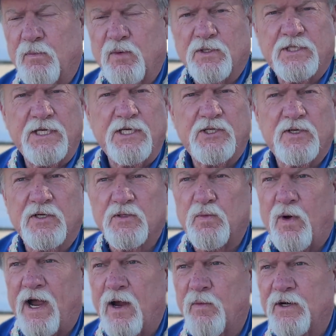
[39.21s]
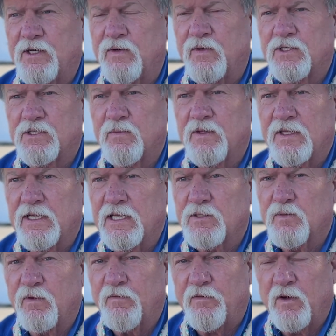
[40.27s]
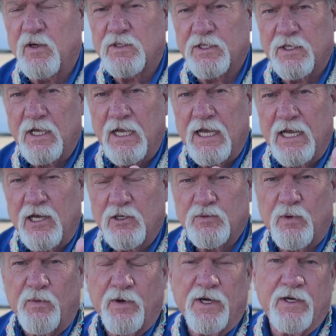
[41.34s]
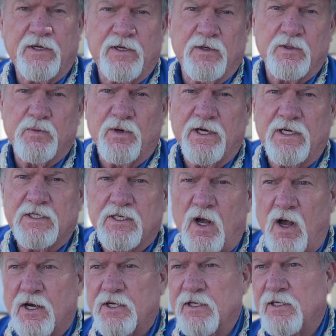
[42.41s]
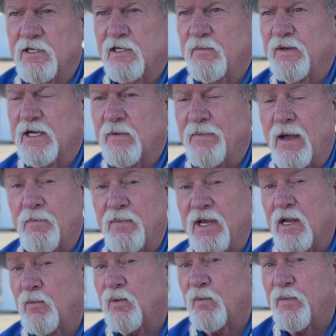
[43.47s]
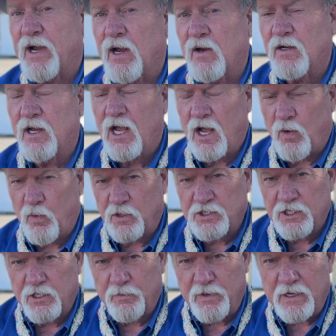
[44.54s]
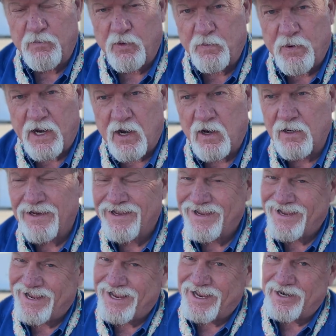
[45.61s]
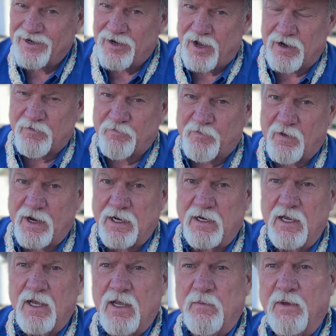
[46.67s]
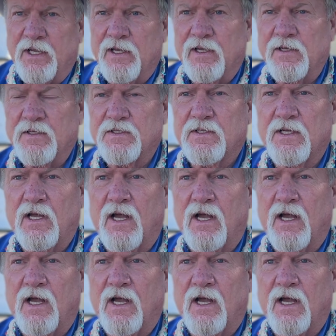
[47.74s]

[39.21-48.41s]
procedures? Why are we doing some of the things? Well, folks, here's what we're going to do is we're going to talk to you a little bit about being prepared. I want you to be prepared and not afraid, because